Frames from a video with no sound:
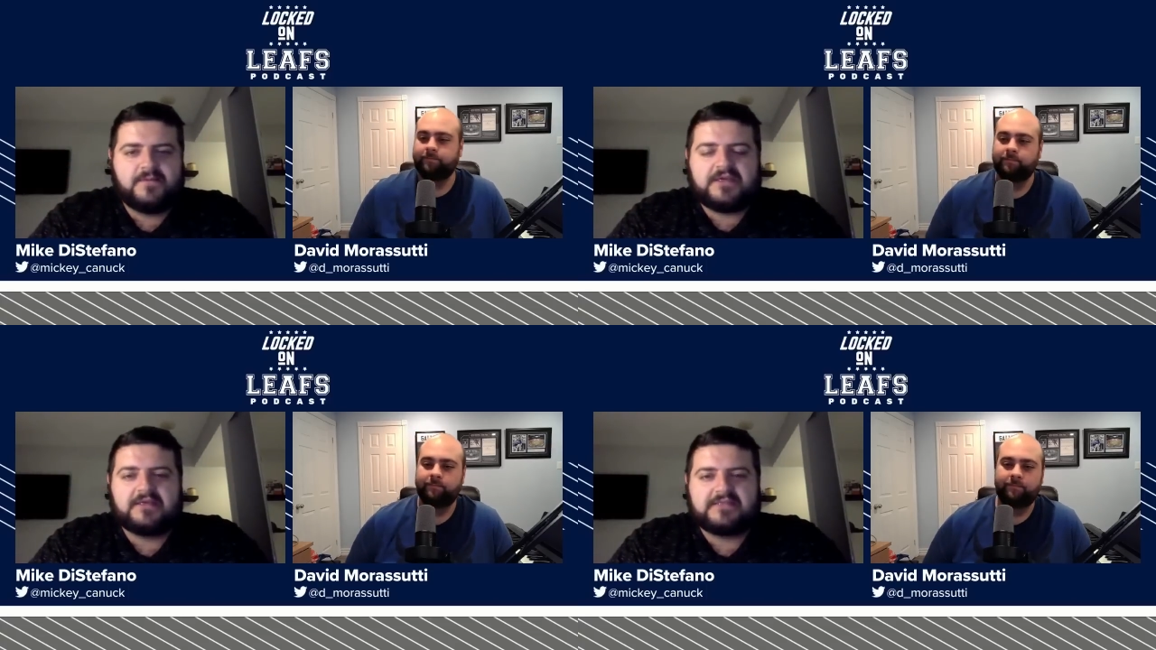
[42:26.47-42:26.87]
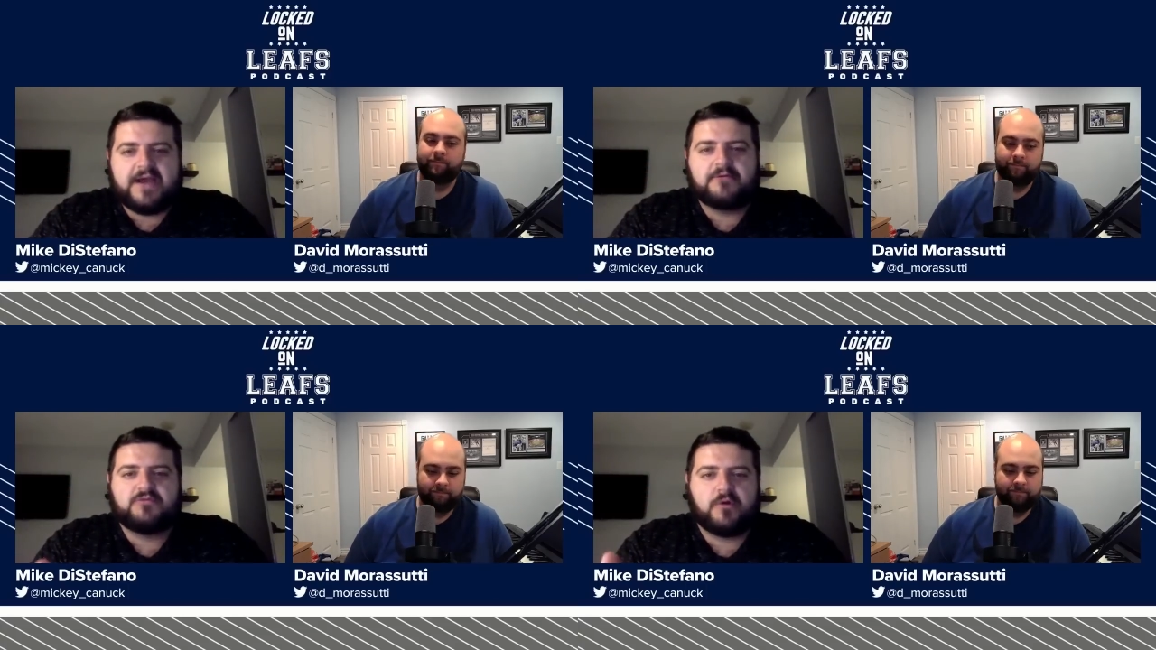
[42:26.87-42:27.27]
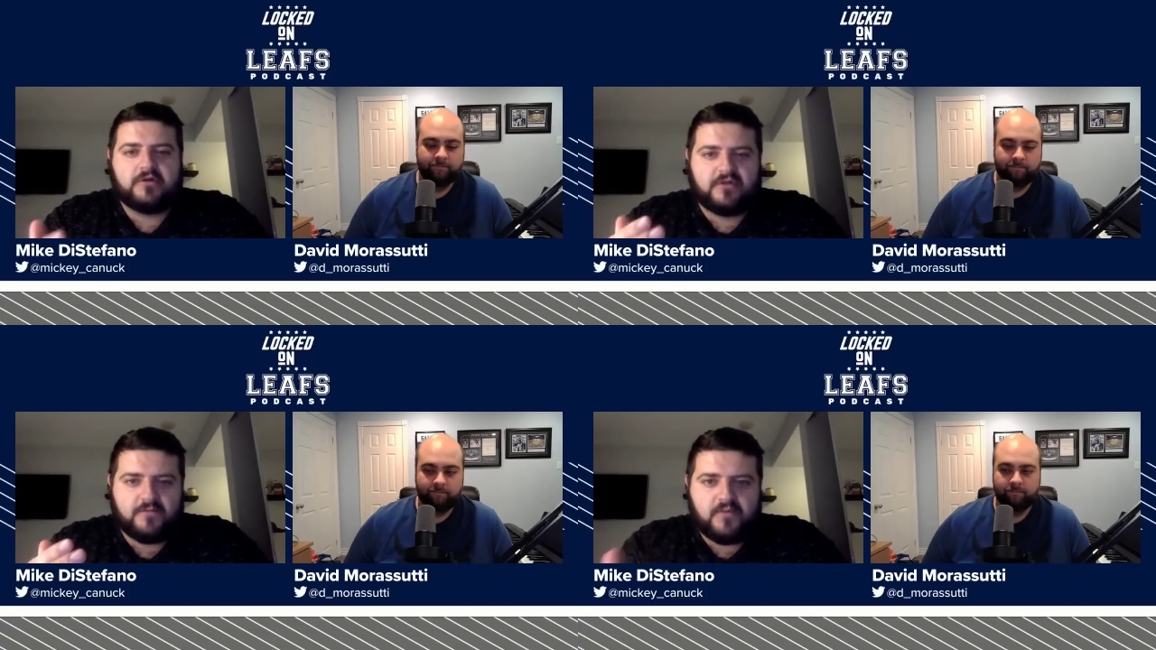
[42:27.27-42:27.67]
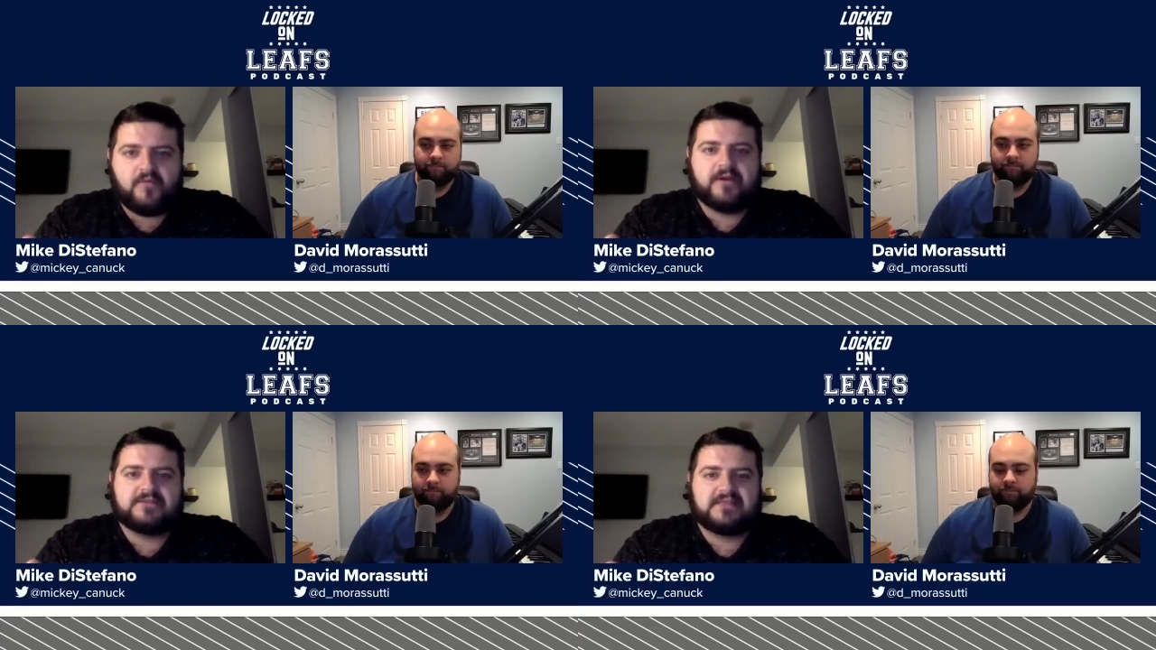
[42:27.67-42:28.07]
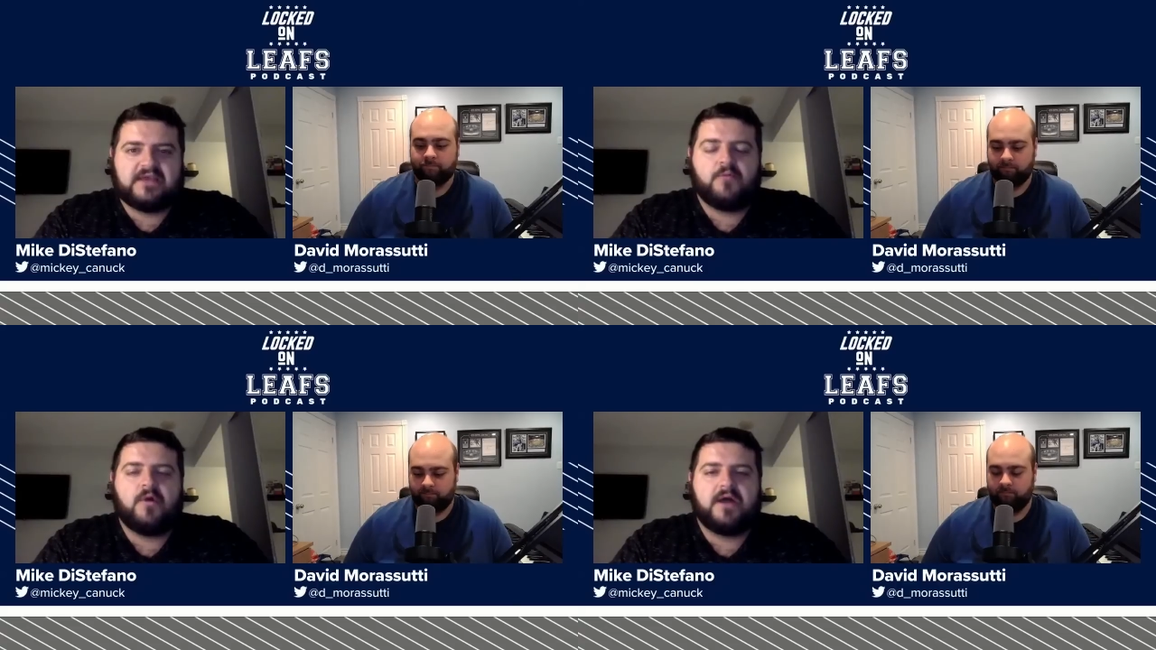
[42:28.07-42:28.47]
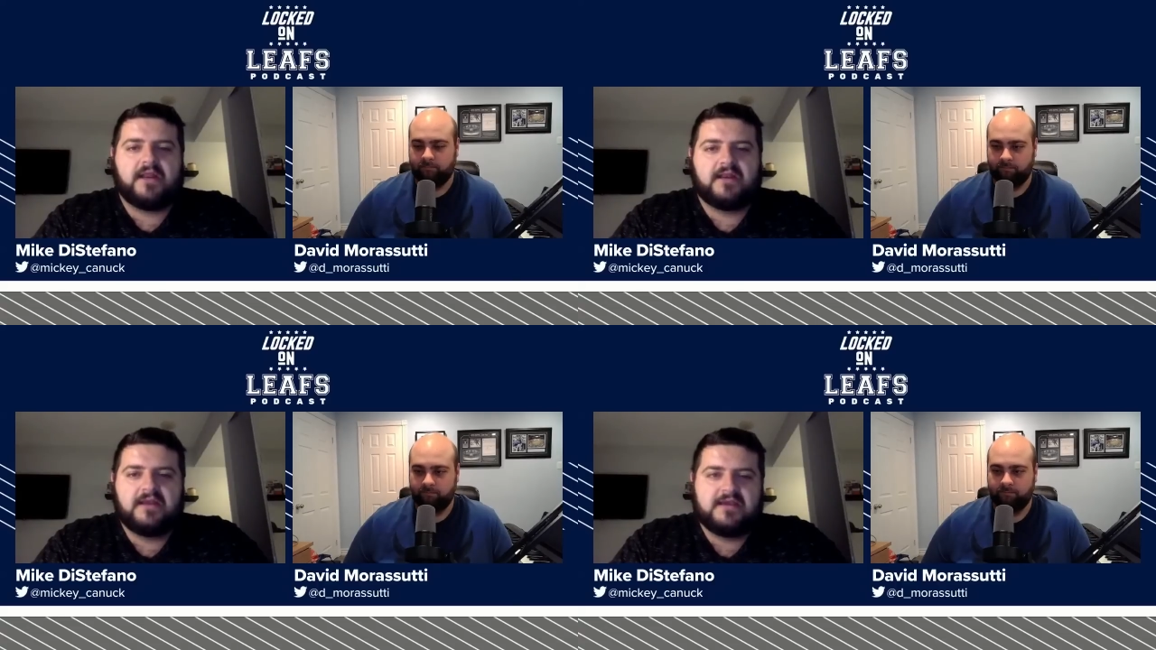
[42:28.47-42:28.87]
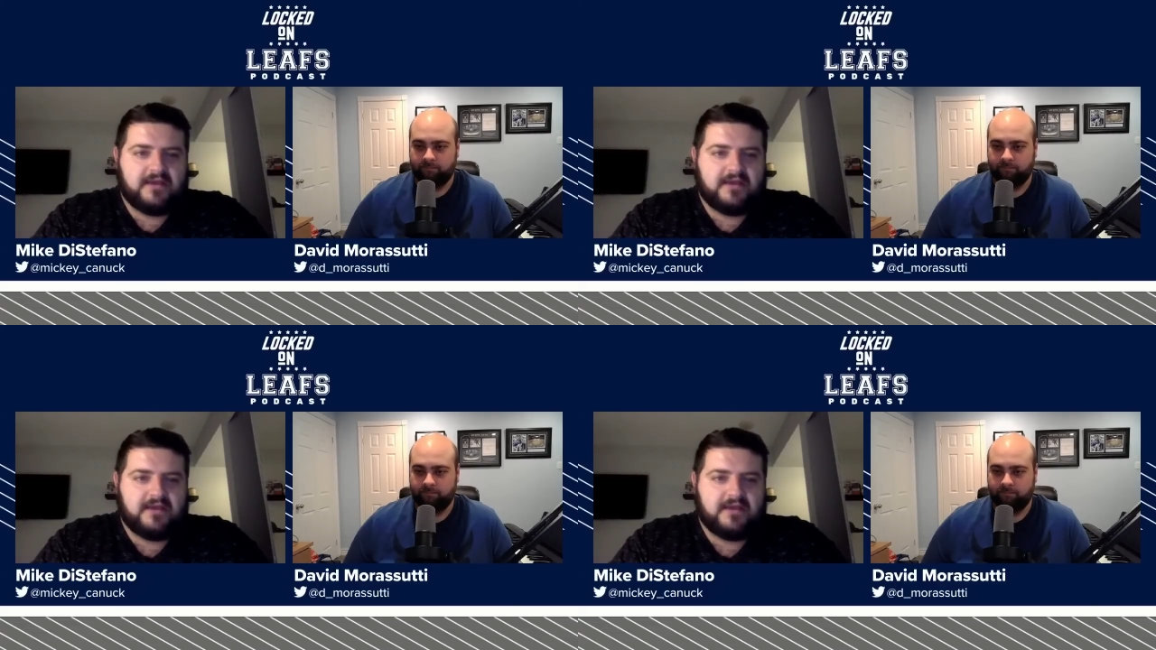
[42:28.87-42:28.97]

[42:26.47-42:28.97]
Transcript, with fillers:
Speaker 1: because that was one of their points that they wanted.